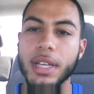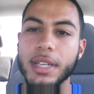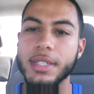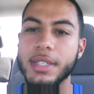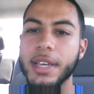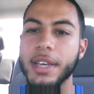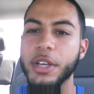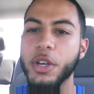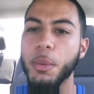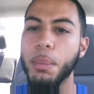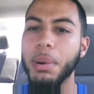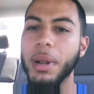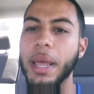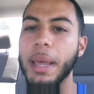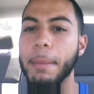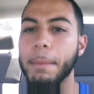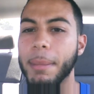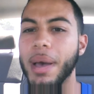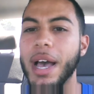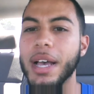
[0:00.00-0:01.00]
Let's say you're
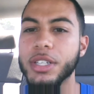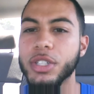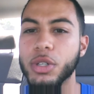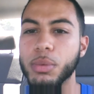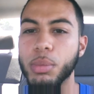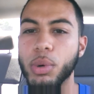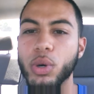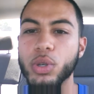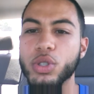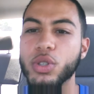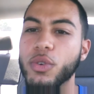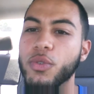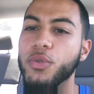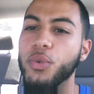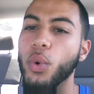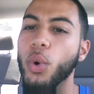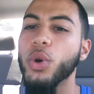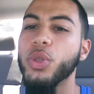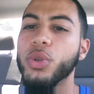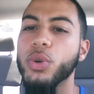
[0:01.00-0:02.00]
playing basketball. It's the
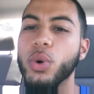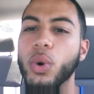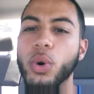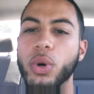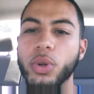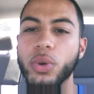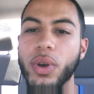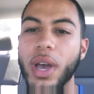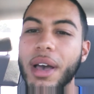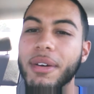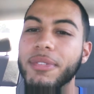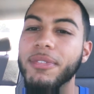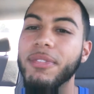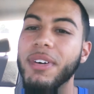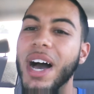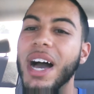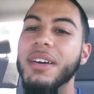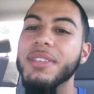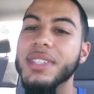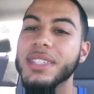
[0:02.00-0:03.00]
fourth quarter. You have
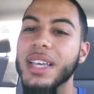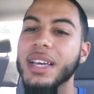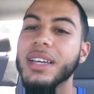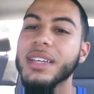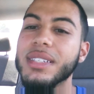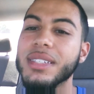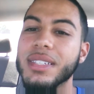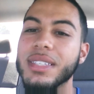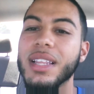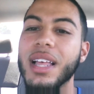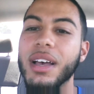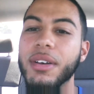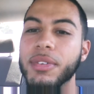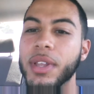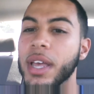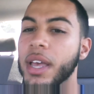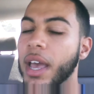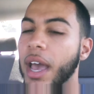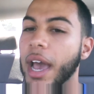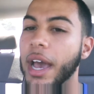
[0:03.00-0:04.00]
five seconds
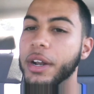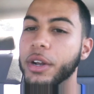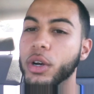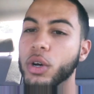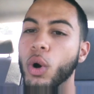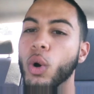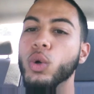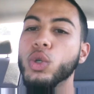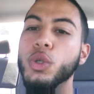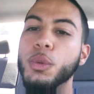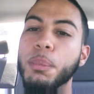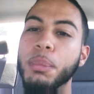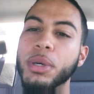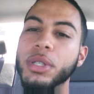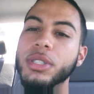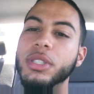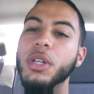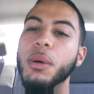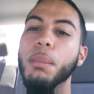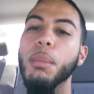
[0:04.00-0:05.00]
left, and a coach
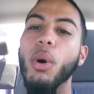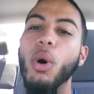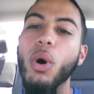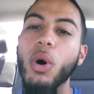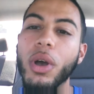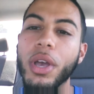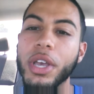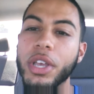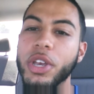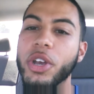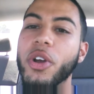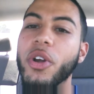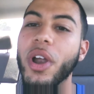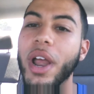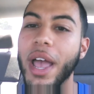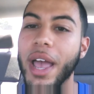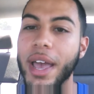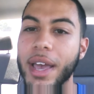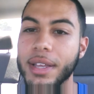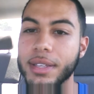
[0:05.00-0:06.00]
puts the ball in your
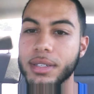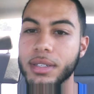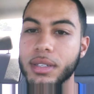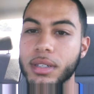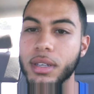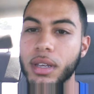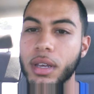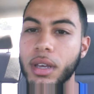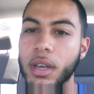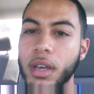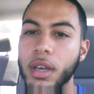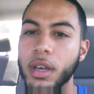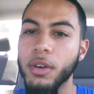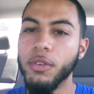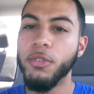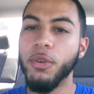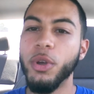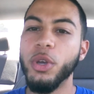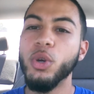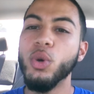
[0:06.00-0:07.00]
hands.
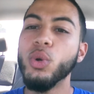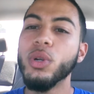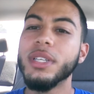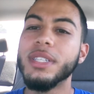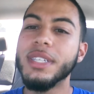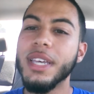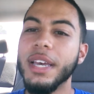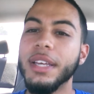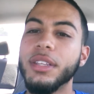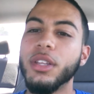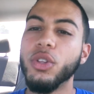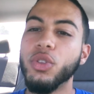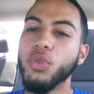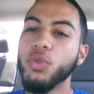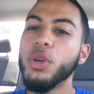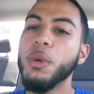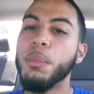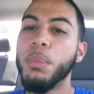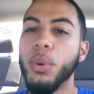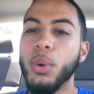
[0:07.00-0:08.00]
For you to take the
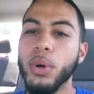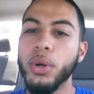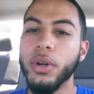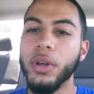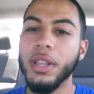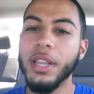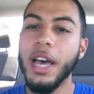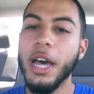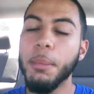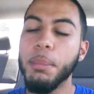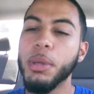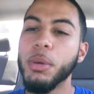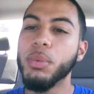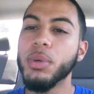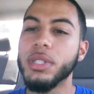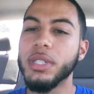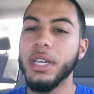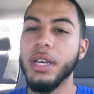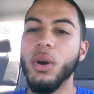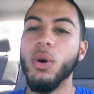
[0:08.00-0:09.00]
three pointer, a lot of
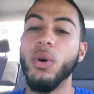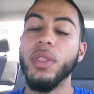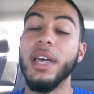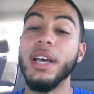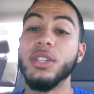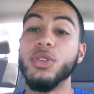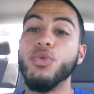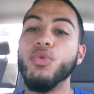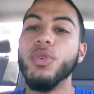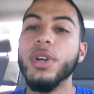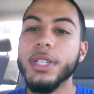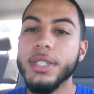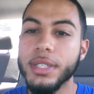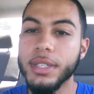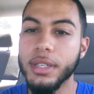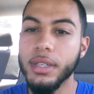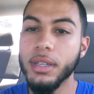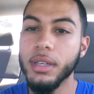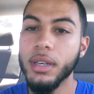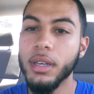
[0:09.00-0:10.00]
people say, oh, that's
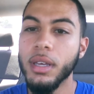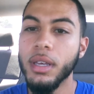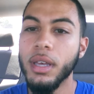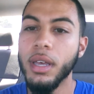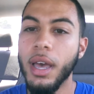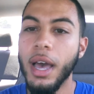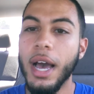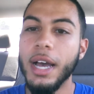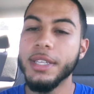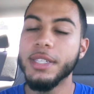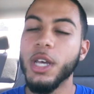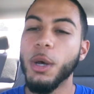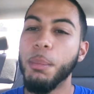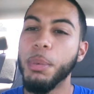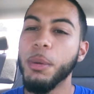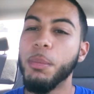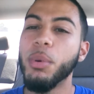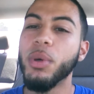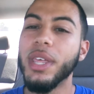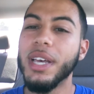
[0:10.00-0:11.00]
risky. I tell
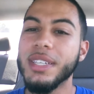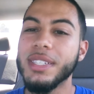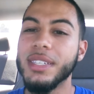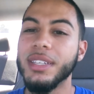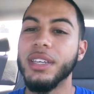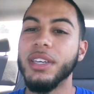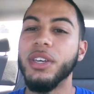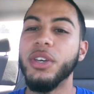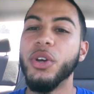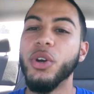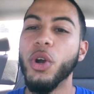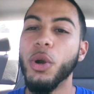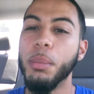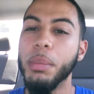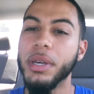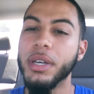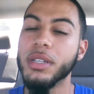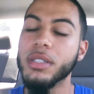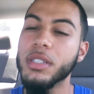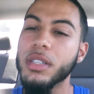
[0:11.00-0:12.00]
people that's secure
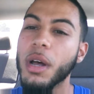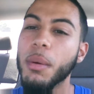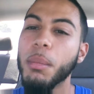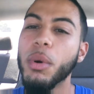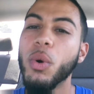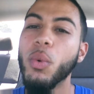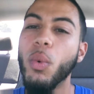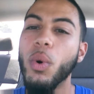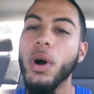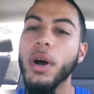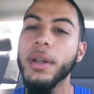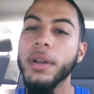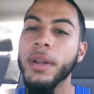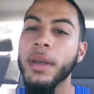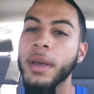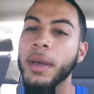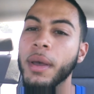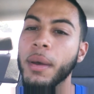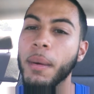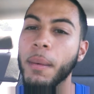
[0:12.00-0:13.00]
because number one
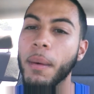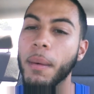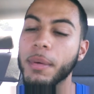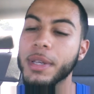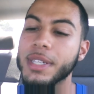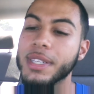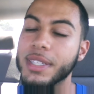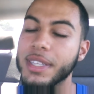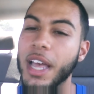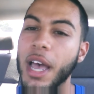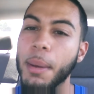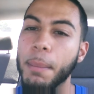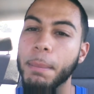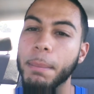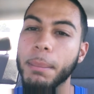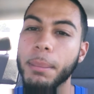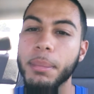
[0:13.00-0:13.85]
step